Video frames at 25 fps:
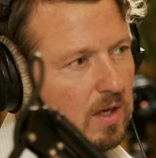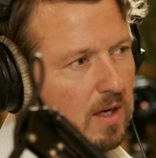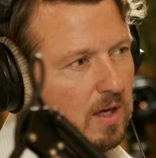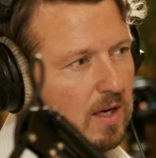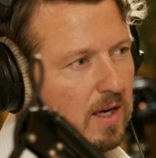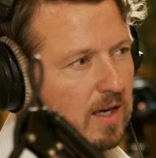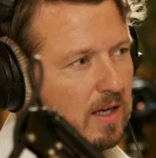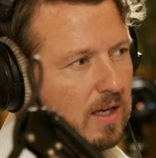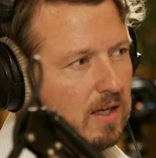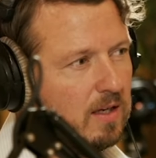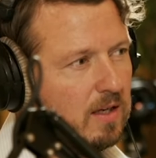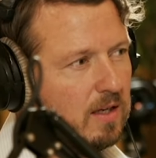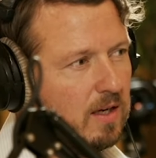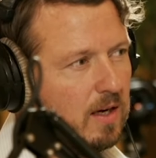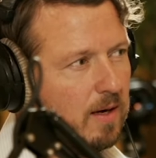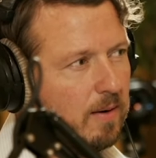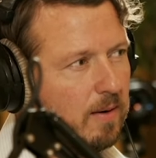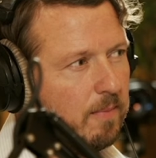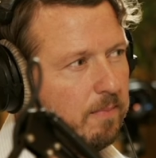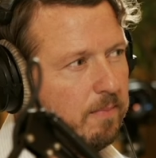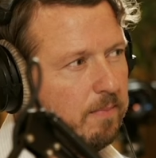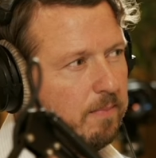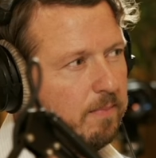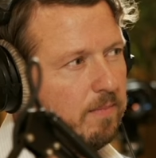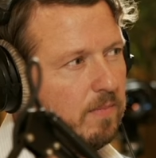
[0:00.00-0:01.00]
and
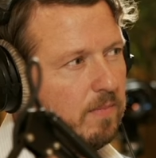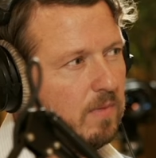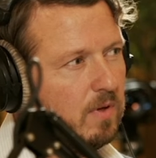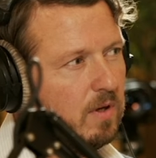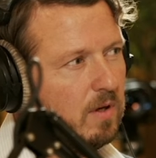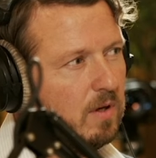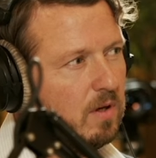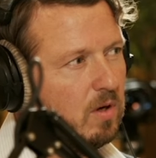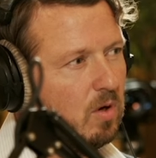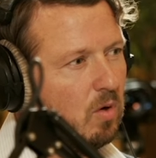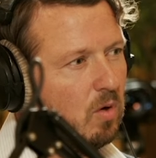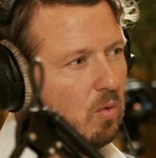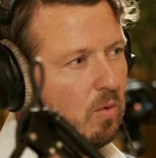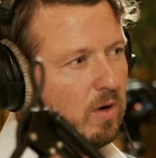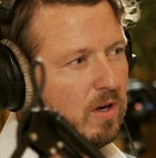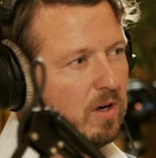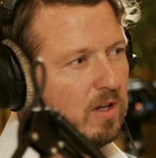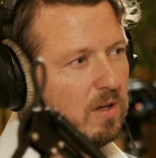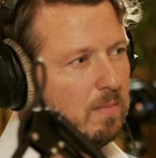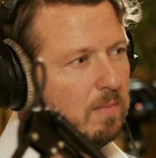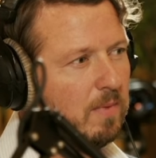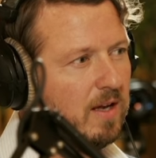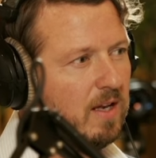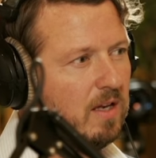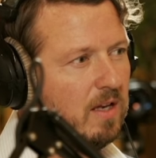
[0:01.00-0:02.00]
um, one of
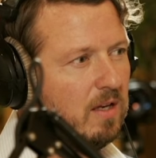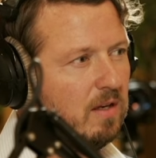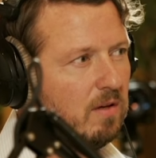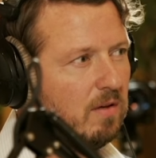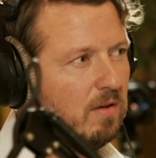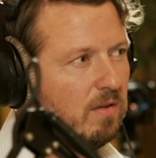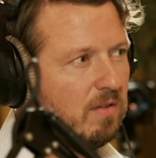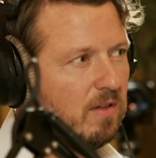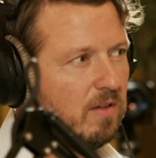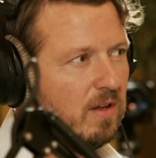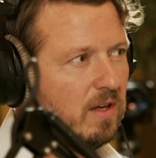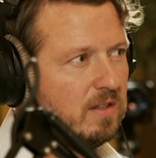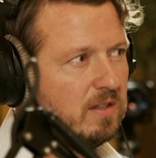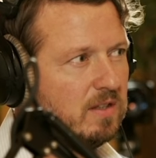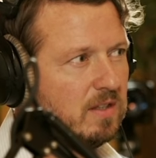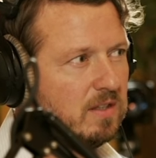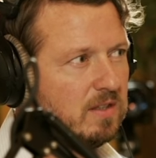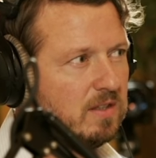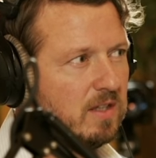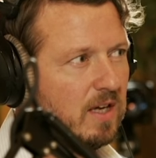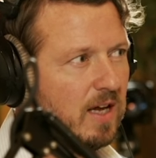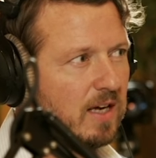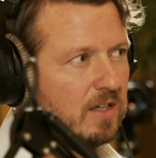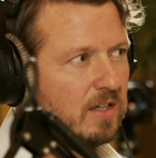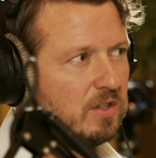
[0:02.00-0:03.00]
the main things
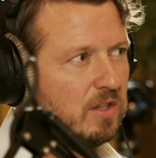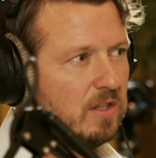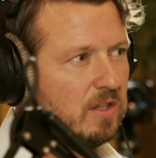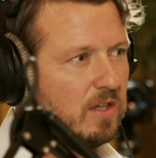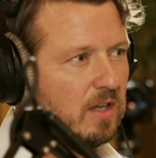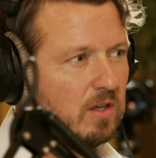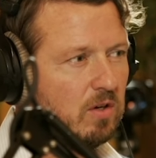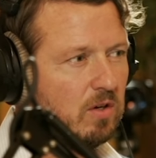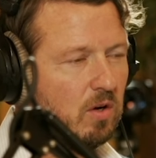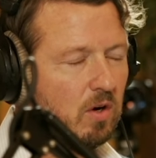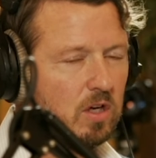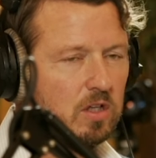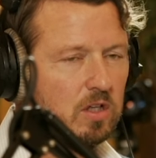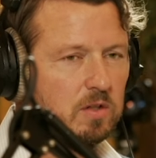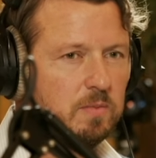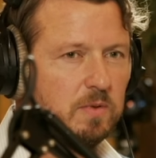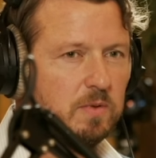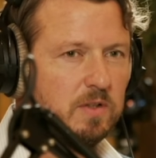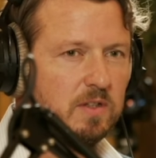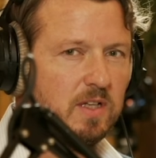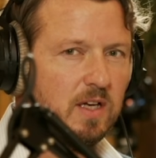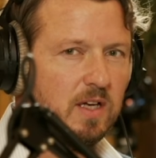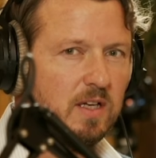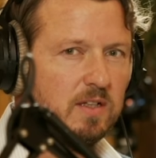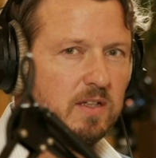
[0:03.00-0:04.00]
is actually the
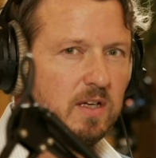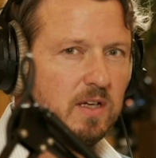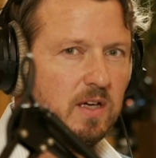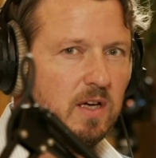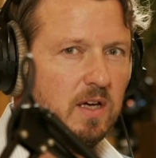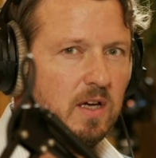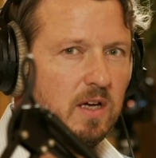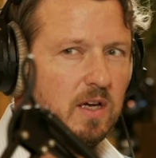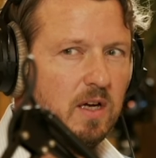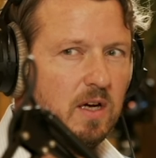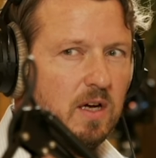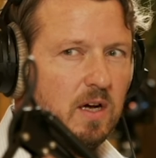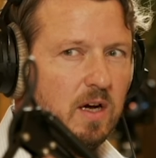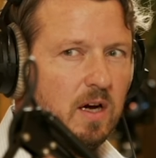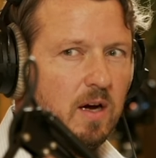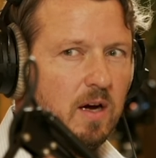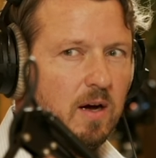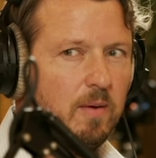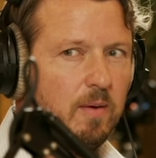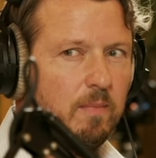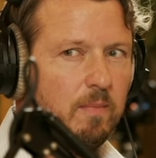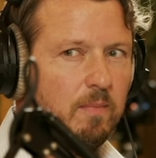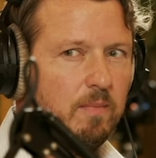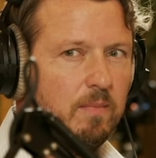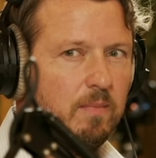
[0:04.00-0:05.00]
acknowledgement that
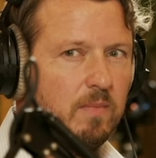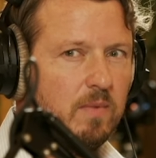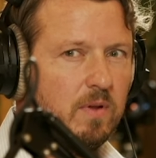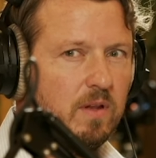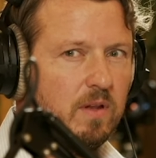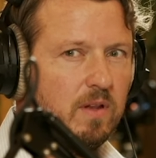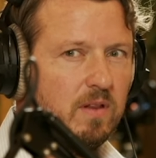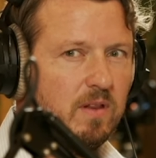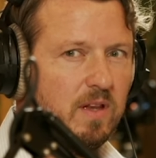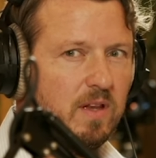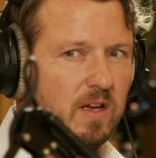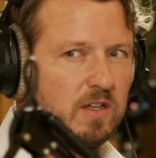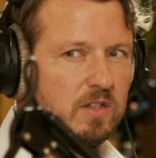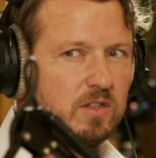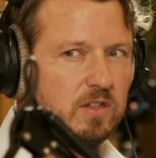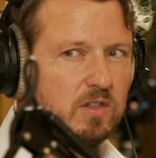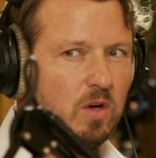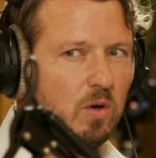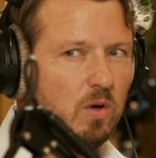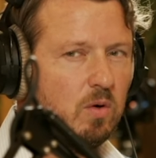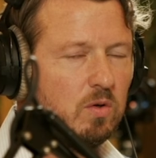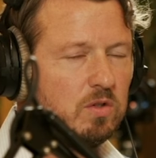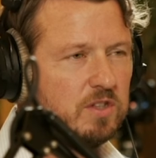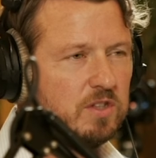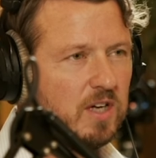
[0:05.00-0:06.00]
um, there's
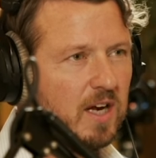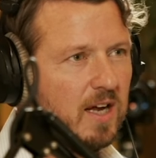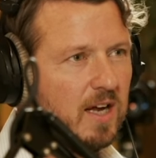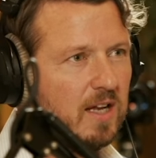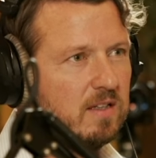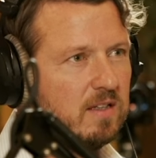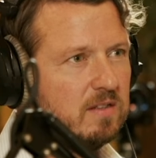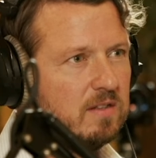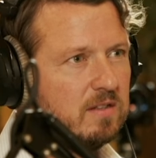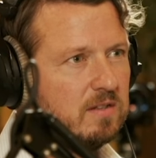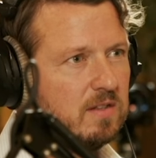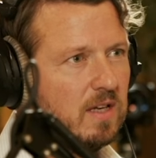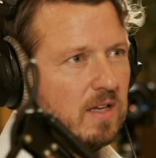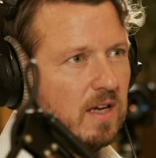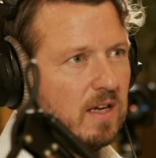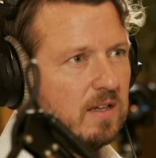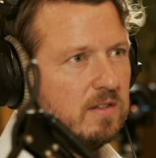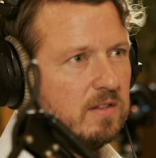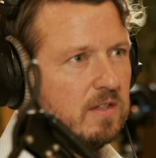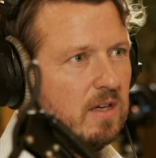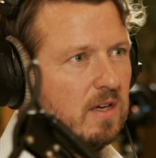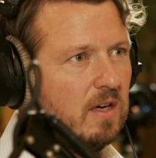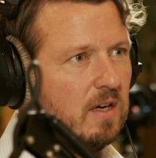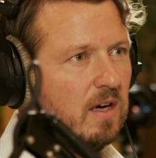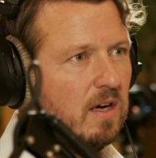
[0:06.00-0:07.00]
no chance
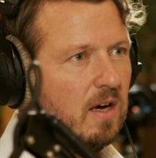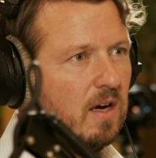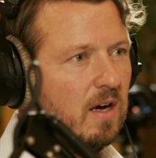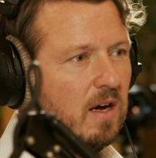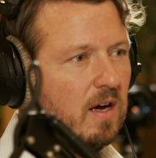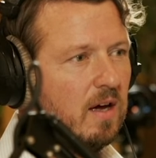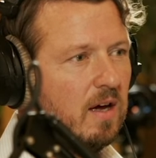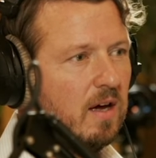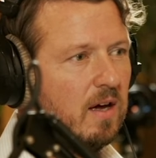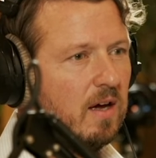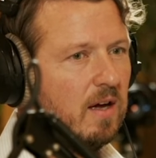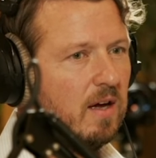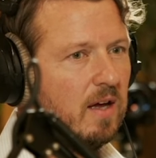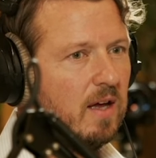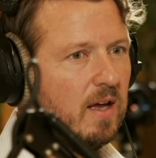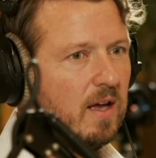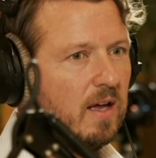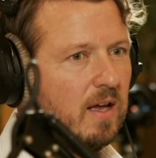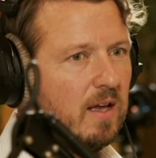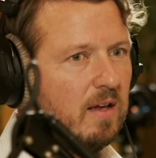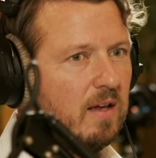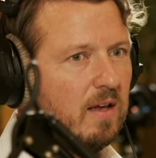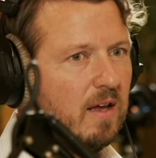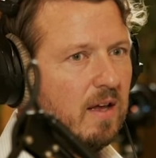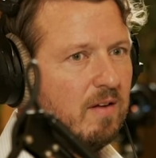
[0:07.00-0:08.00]
that uh,
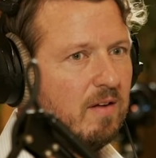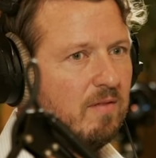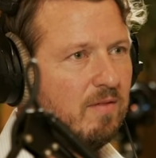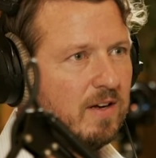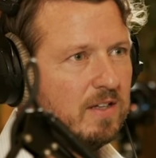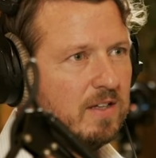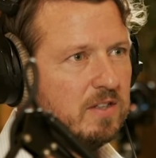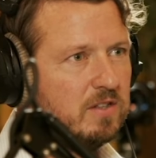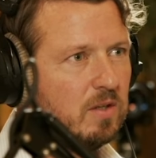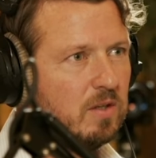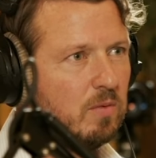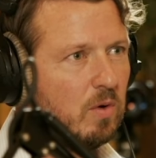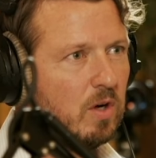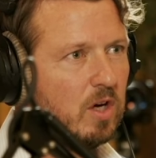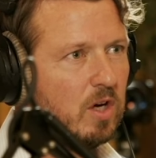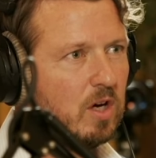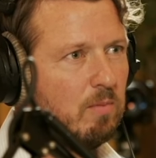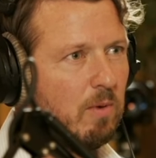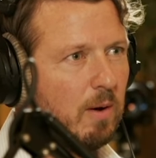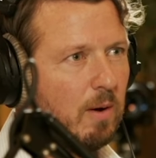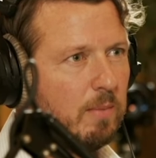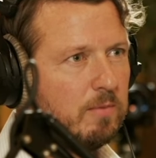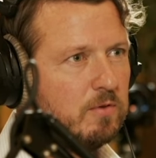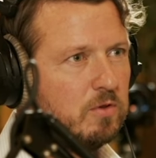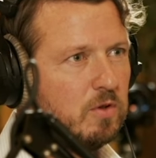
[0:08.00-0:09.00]
a investor will
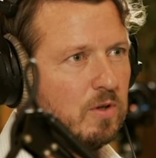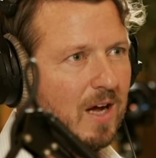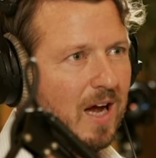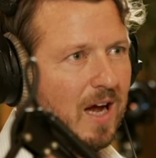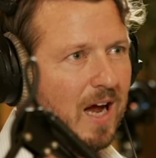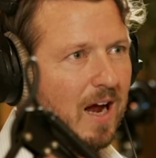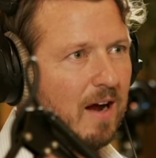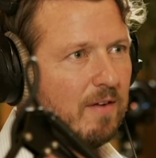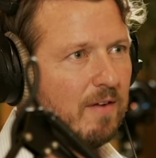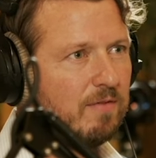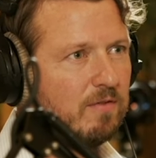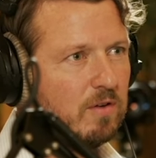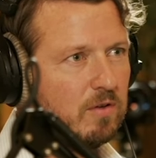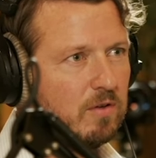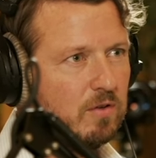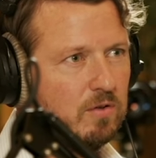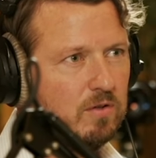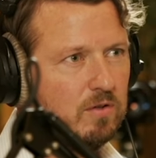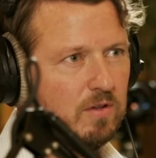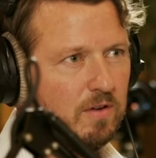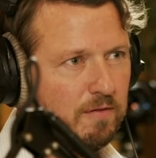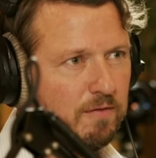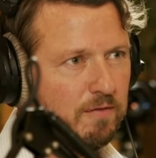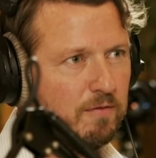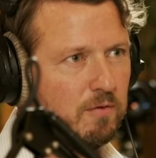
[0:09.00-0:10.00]
come up to you after you,
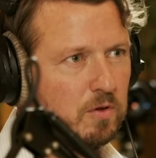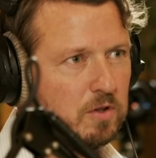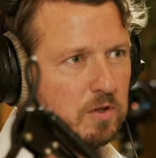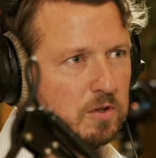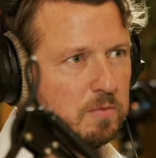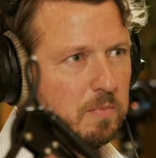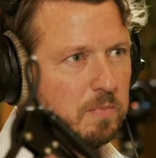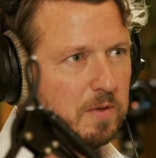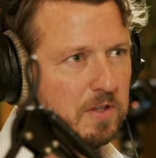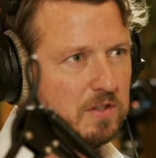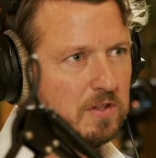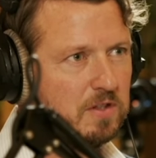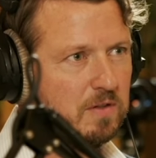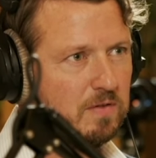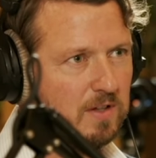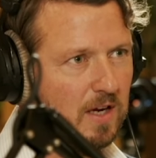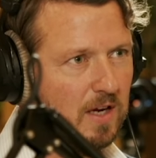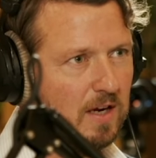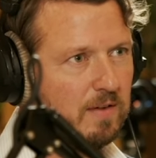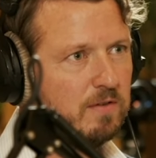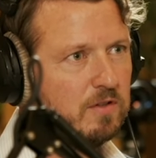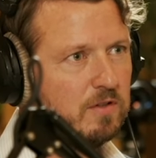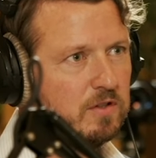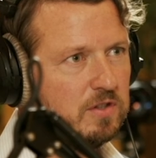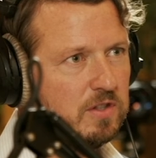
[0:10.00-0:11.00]
the first pitch he's
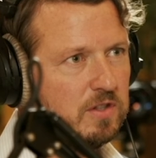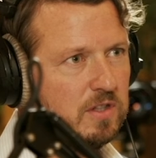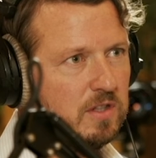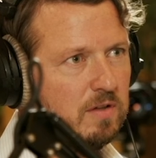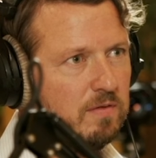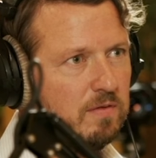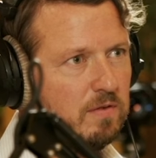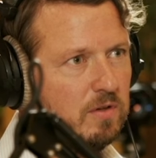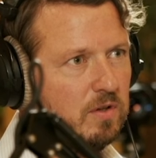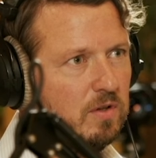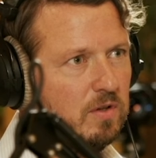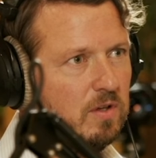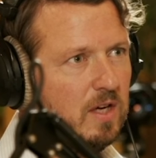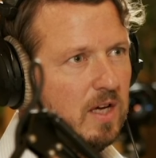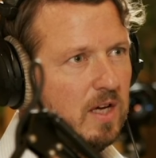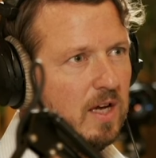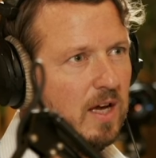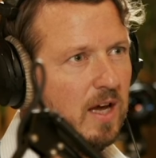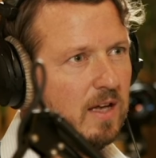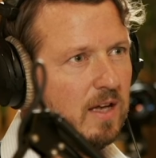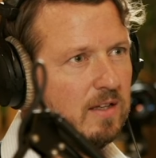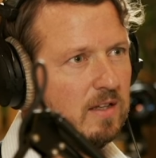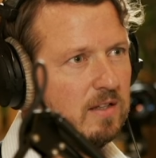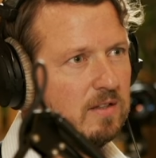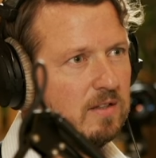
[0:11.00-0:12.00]
ever seen of you
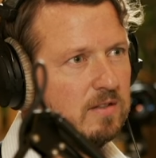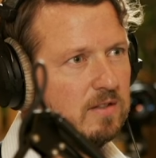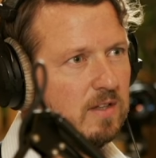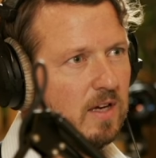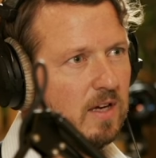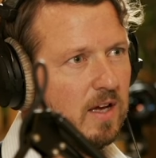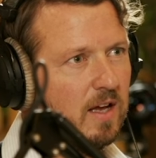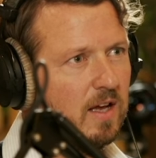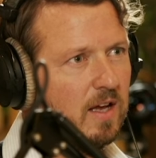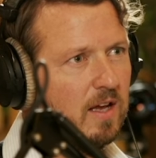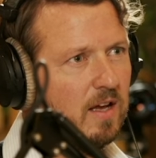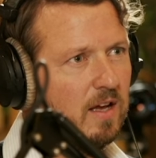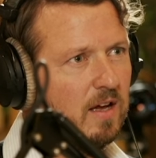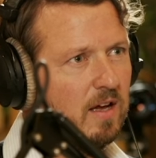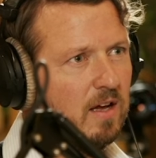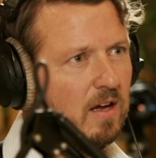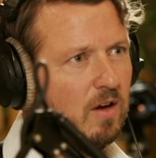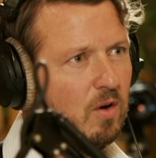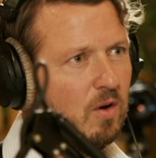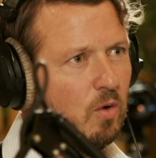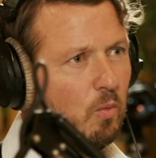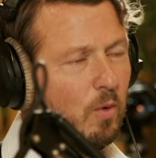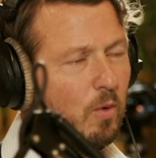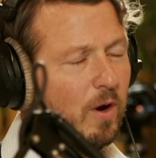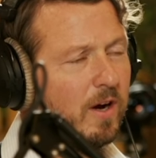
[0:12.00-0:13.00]
and then say,
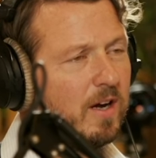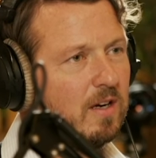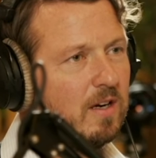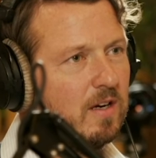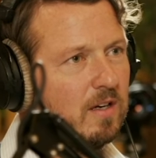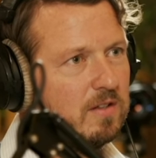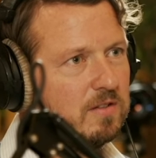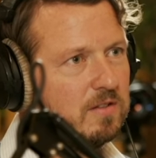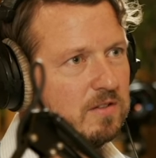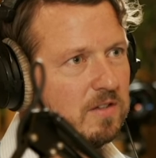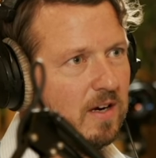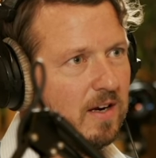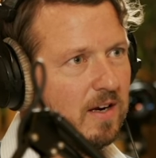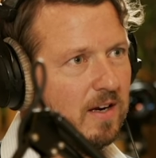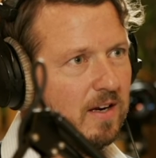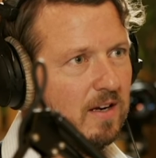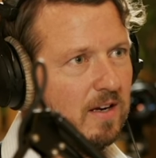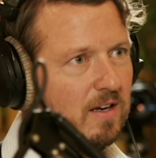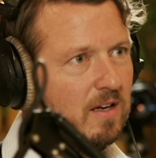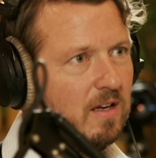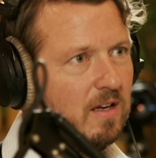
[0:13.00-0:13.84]
"Where can I sign?"